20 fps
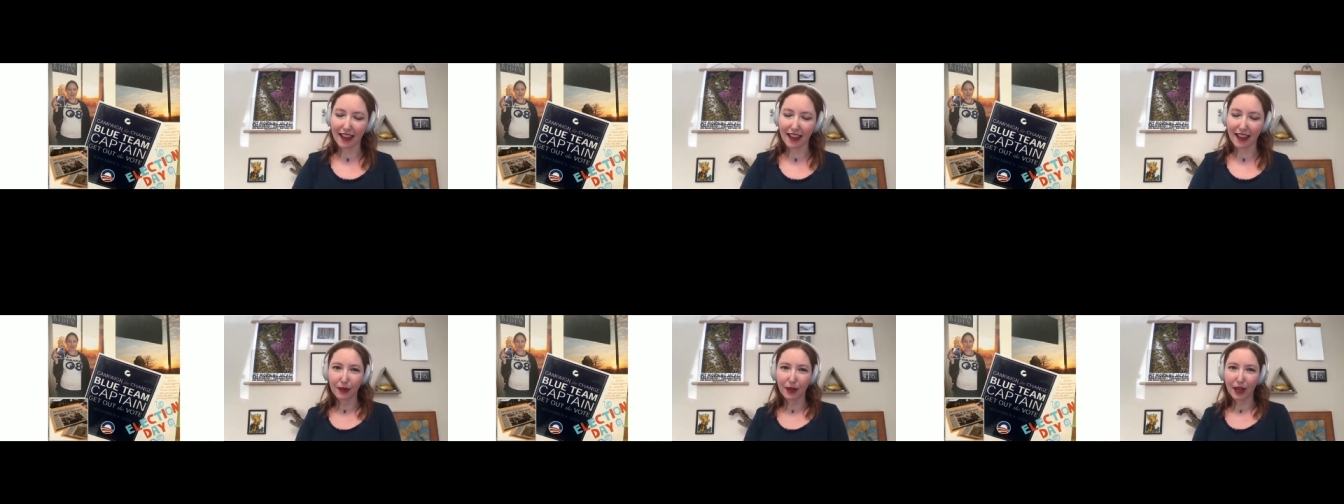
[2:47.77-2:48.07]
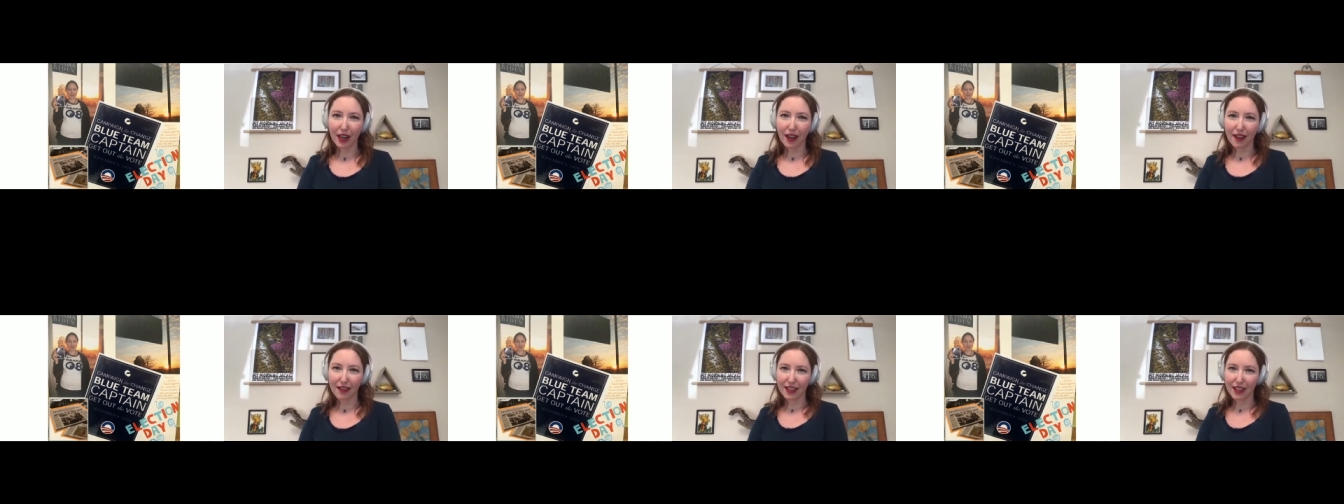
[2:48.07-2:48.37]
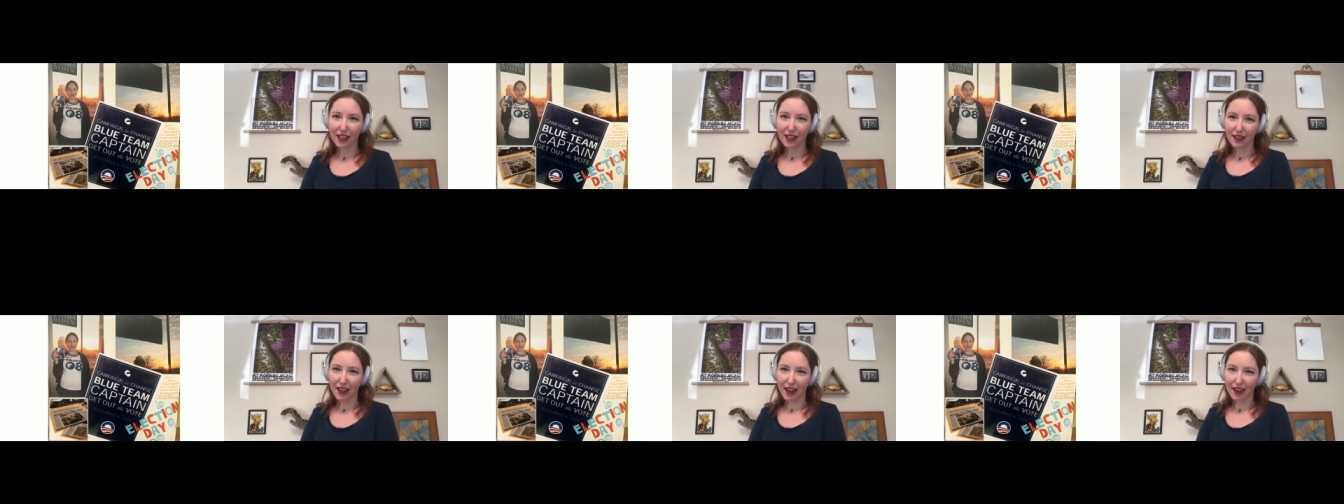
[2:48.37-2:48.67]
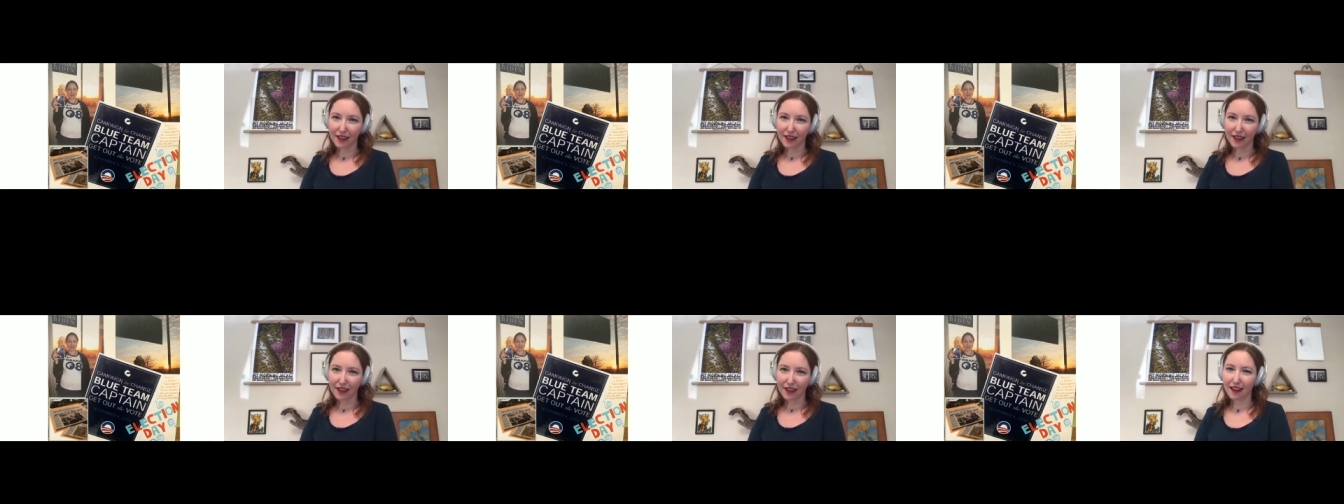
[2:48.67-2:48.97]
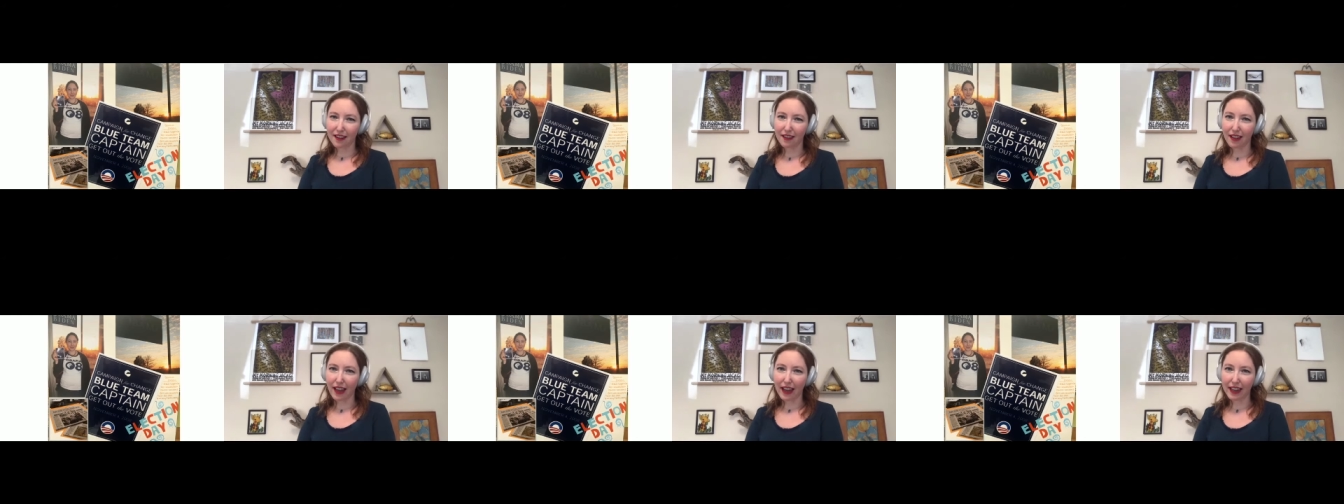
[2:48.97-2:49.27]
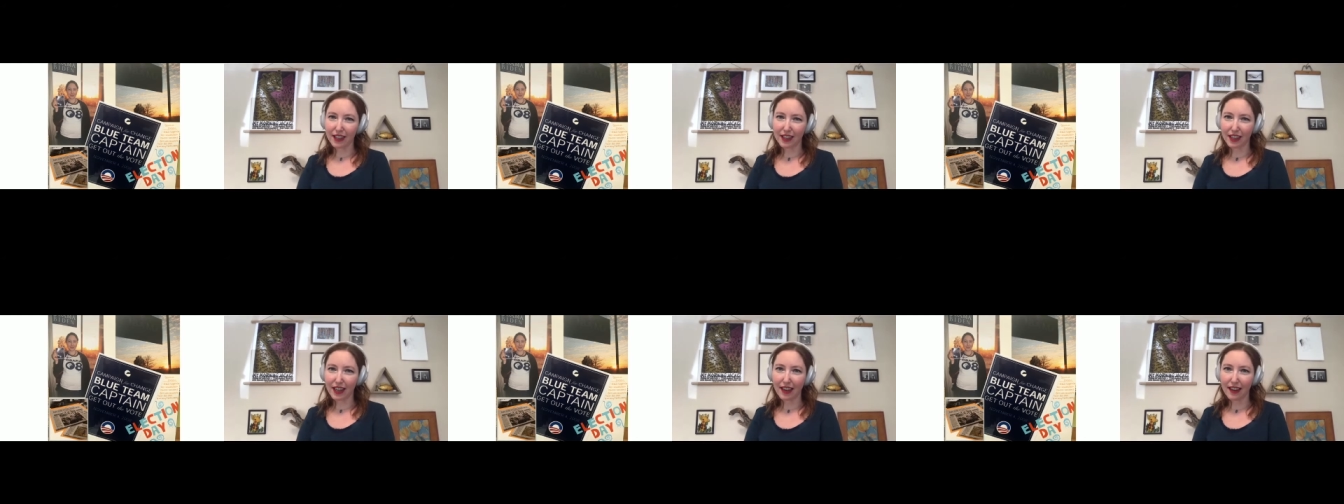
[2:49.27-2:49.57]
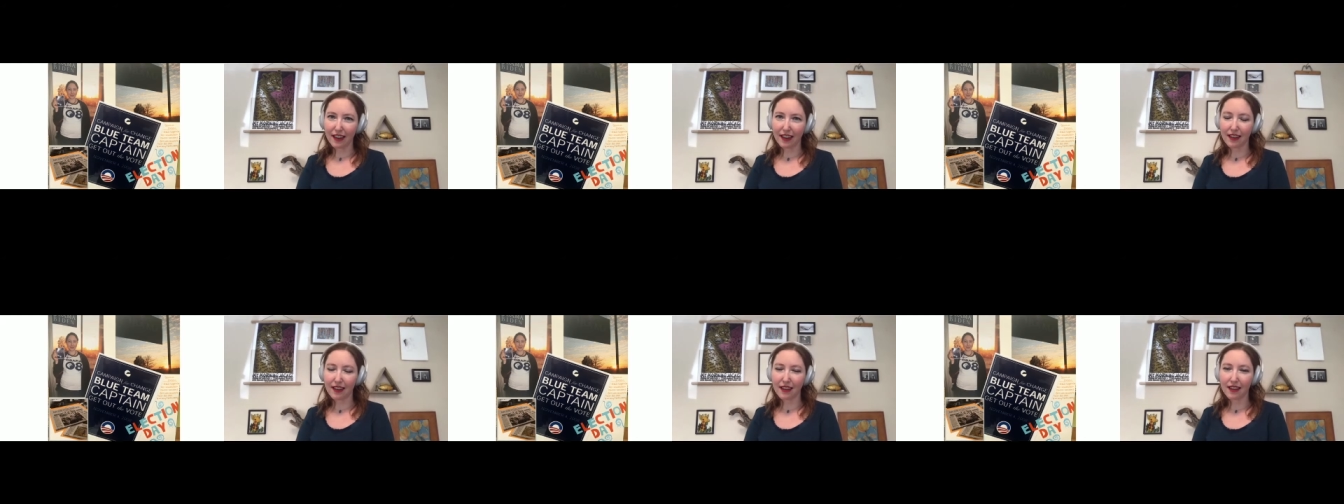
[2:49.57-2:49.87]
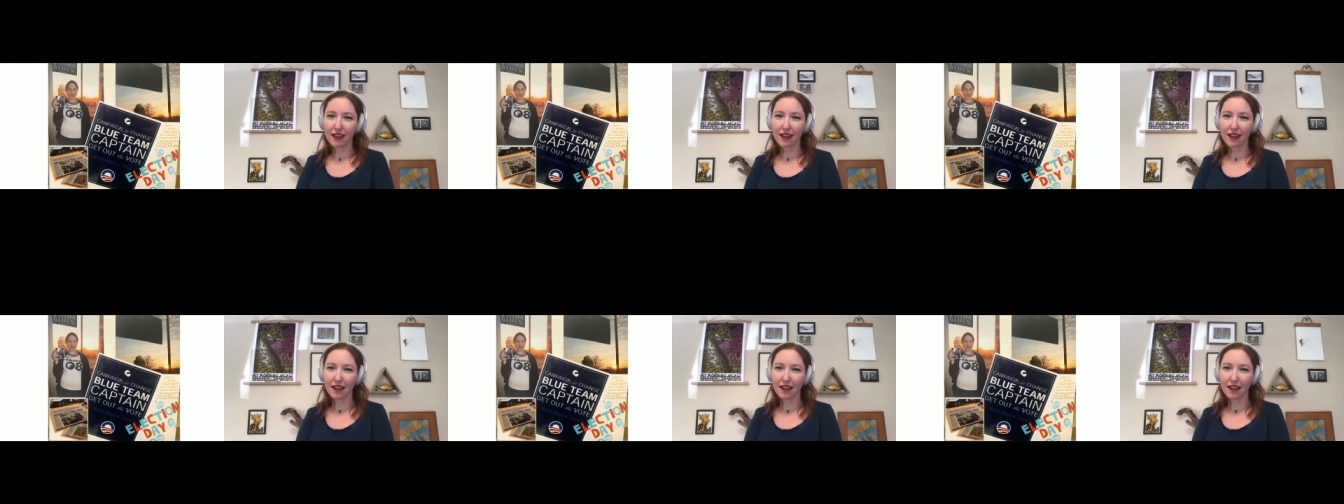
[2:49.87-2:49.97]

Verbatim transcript: to work on the 2008 election.